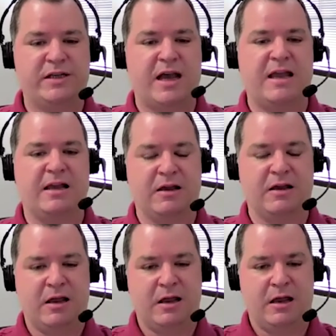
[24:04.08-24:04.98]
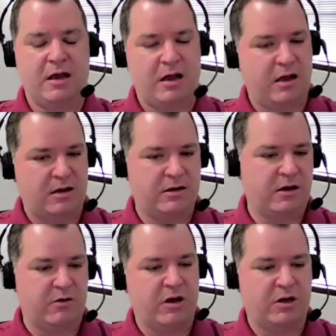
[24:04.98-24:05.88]
take
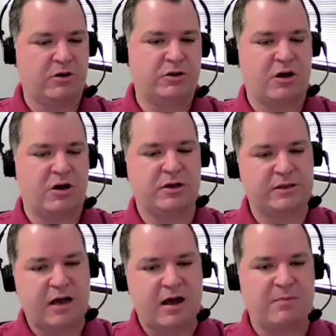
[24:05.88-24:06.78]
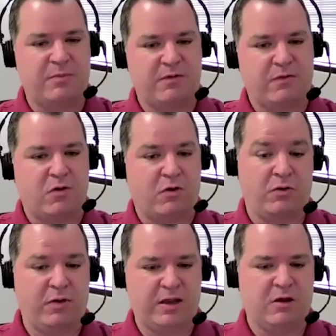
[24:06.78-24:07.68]
a good chunk of time
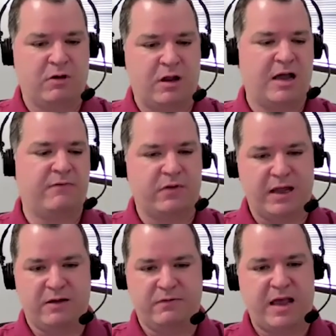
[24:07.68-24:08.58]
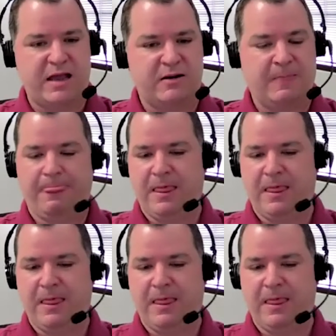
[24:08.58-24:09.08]
before they go live on that event.